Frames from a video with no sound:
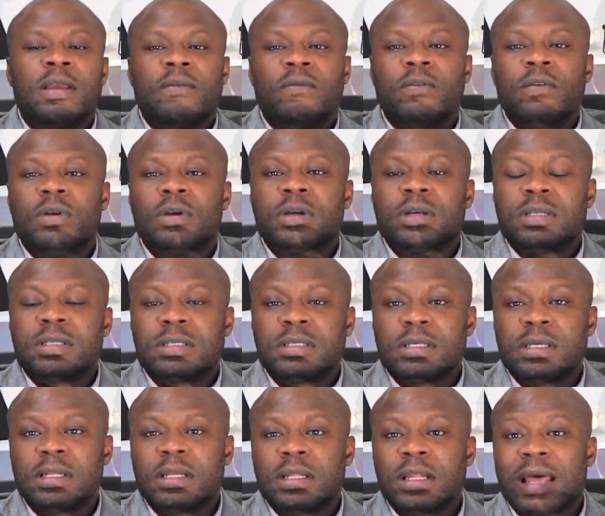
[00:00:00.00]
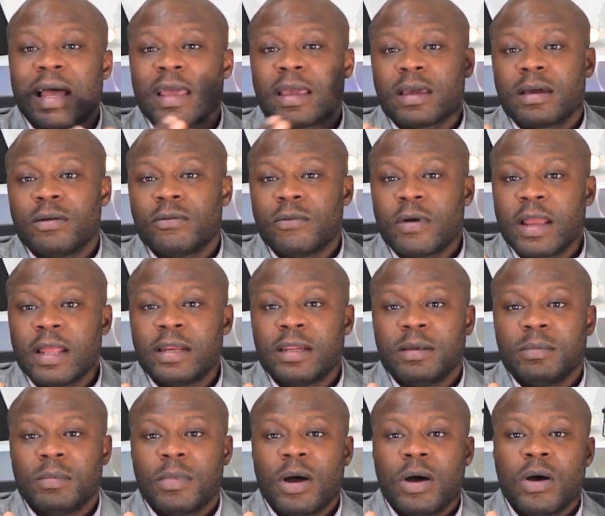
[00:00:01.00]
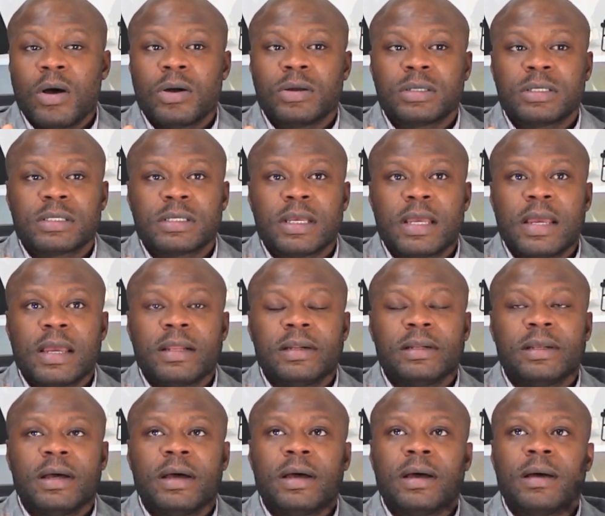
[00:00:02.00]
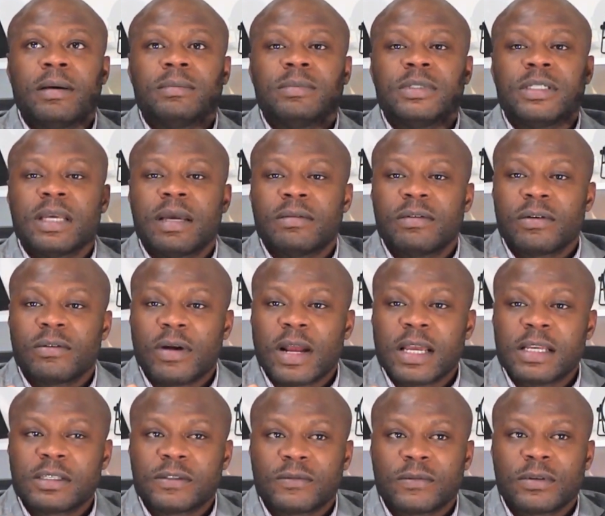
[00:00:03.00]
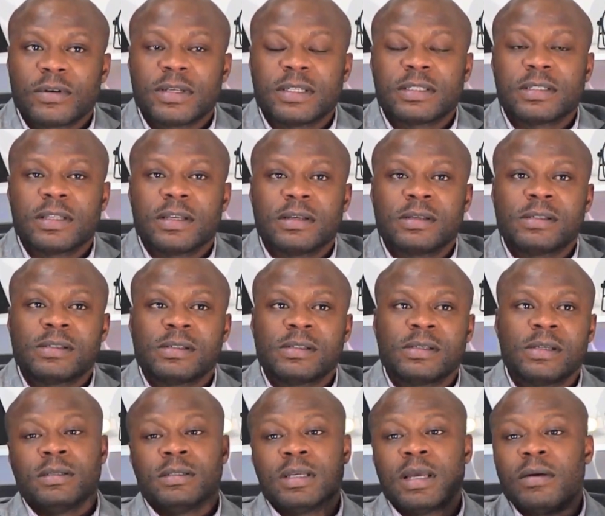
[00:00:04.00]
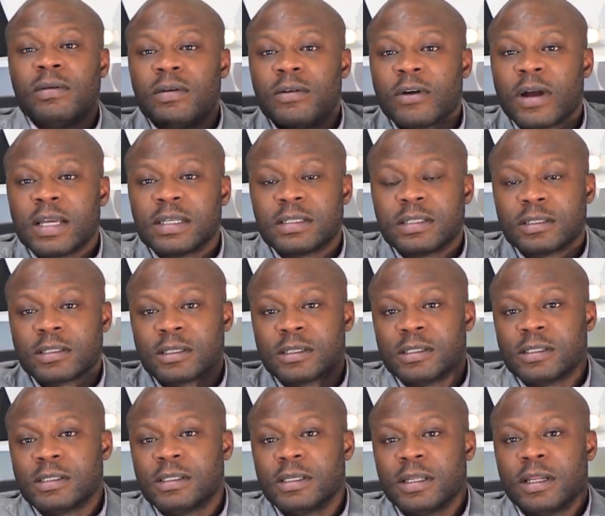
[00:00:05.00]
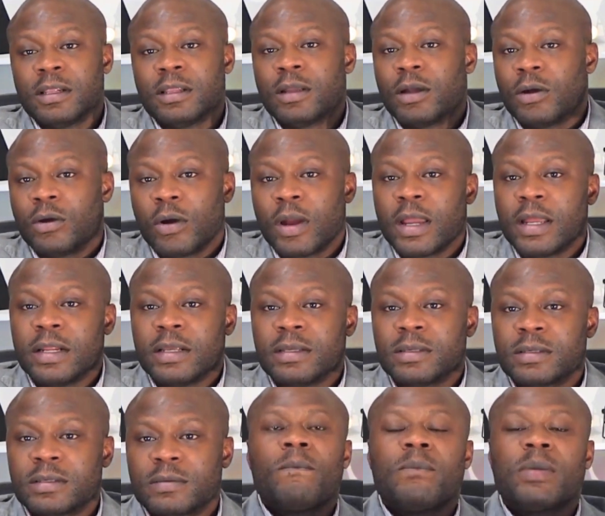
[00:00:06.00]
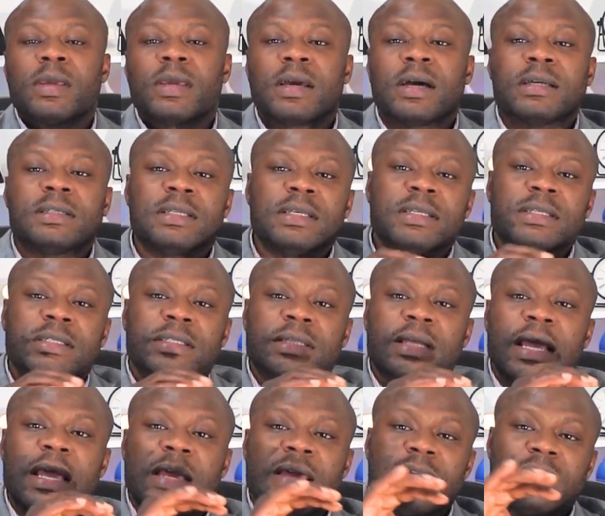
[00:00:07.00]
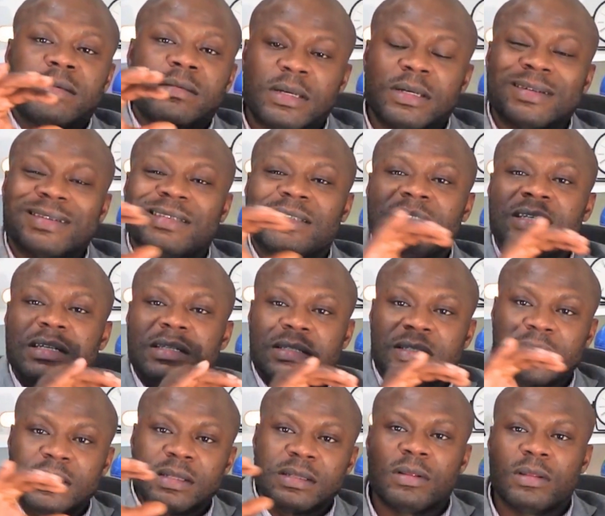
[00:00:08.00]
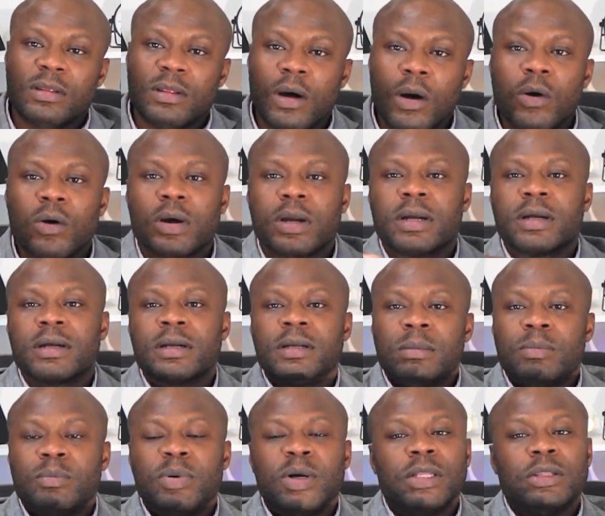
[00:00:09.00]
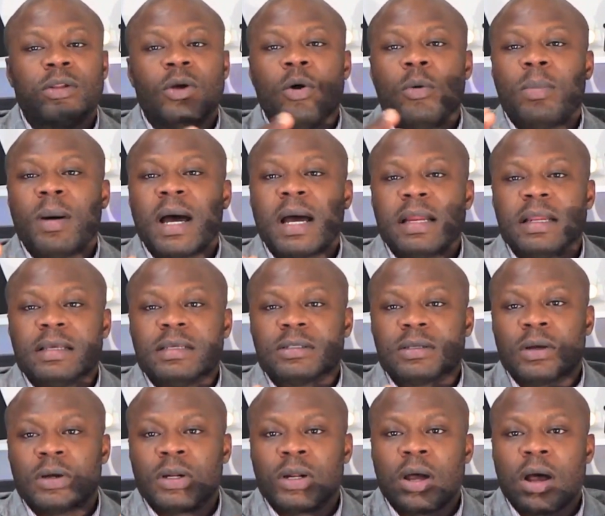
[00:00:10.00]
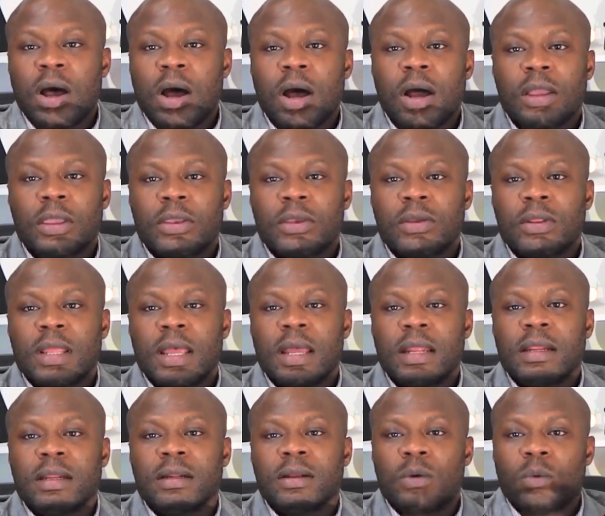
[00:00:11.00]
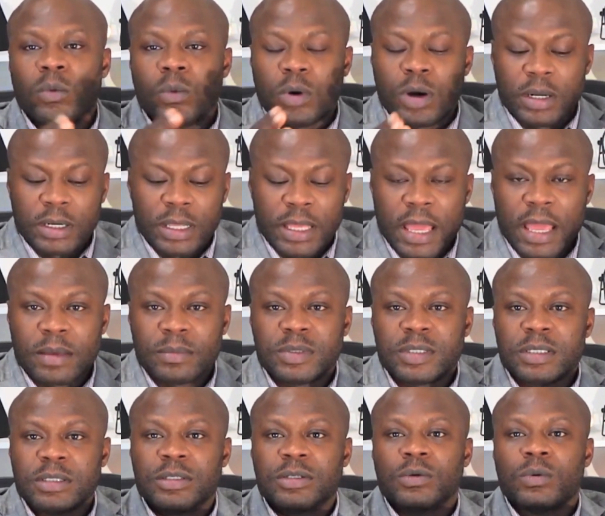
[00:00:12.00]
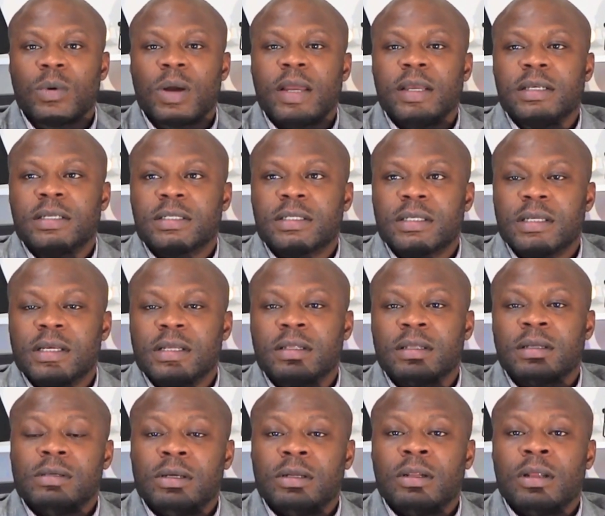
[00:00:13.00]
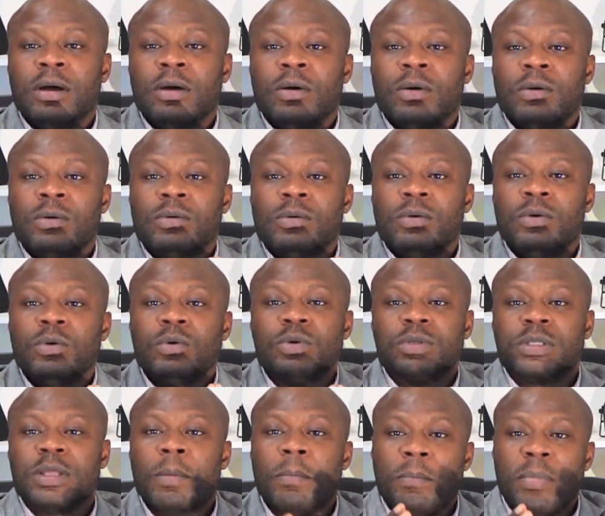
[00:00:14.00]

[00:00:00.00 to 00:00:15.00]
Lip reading: If you consider like a Randy Moss and Jerry Rice, for instance, Jerry Rice is considered the greatest because he stayed consistent longer. But nobody is going to argue that in a one-game situation, you know, who's the